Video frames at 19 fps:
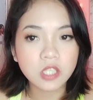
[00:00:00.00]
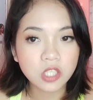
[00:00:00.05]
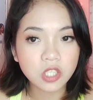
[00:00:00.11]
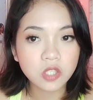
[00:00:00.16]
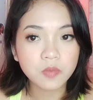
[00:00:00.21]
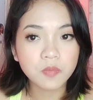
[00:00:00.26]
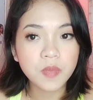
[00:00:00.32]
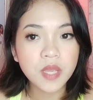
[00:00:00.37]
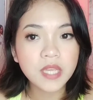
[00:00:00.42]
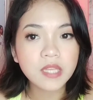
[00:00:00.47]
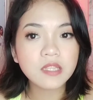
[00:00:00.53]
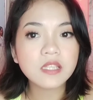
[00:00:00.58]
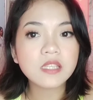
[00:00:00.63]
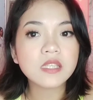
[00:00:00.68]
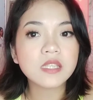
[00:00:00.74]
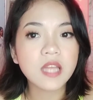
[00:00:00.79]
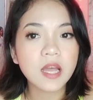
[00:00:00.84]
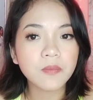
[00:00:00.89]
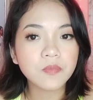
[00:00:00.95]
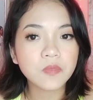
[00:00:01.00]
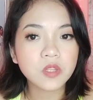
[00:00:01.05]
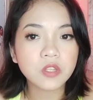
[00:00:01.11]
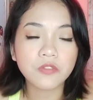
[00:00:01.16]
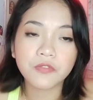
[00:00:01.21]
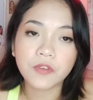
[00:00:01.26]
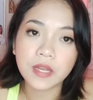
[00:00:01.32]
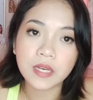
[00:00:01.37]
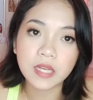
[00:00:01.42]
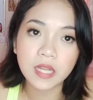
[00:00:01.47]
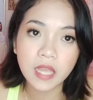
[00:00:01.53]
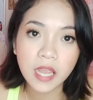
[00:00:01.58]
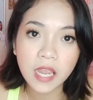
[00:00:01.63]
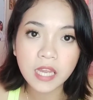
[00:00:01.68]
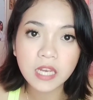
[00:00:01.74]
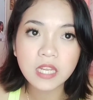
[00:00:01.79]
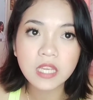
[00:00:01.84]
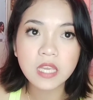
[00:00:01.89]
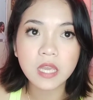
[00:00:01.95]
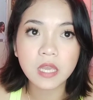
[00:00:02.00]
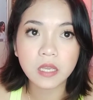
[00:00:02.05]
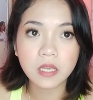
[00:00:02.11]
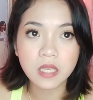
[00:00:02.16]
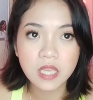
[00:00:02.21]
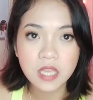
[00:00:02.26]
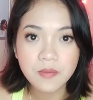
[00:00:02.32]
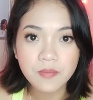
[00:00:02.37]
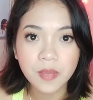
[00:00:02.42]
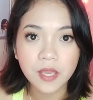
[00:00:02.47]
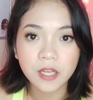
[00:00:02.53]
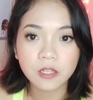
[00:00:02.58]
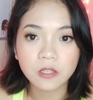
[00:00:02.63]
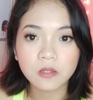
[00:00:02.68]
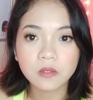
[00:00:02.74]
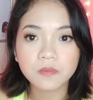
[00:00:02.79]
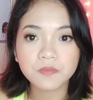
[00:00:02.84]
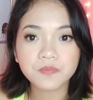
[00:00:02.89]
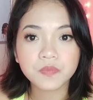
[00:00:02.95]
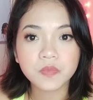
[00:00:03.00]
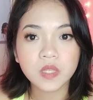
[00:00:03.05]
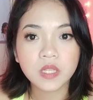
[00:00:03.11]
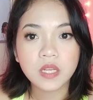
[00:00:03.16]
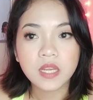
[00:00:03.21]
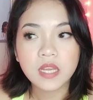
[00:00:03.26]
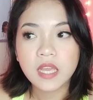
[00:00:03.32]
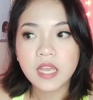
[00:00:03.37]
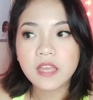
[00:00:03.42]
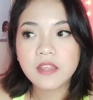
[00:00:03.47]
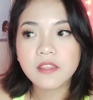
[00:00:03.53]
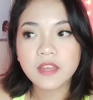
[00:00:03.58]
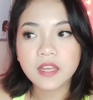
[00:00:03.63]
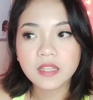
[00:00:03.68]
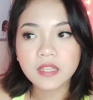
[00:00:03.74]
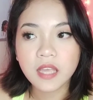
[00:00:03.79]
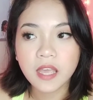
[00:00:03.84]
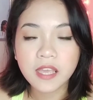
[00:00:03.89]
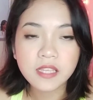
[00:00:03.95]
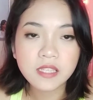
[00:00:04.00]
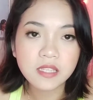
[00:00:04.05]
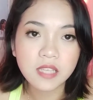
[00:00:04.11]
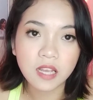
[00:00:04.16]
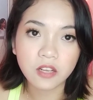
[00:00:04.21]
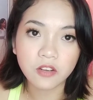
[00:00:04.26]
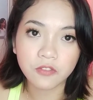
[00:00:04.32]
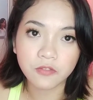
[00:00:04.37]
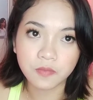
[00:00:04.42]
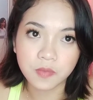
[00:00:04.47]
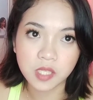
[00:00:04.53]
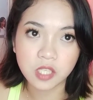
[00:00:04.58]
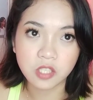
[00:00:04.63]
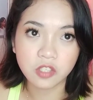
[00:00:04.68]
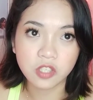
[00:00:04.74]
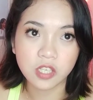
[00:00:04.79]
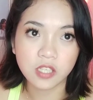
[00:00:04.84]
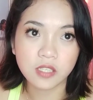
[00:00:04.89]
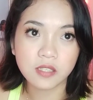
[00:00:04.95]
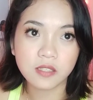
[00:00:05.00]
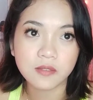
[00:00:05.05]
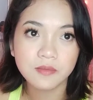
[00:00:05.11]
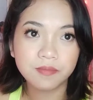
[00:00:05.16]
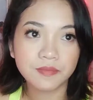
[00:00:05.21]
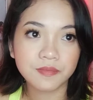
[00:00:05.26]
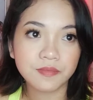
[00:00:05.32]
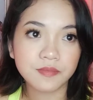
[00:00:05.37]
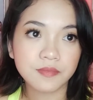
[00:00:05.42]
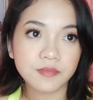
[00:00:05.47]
search make it a snap to find any email in that haystack of messages.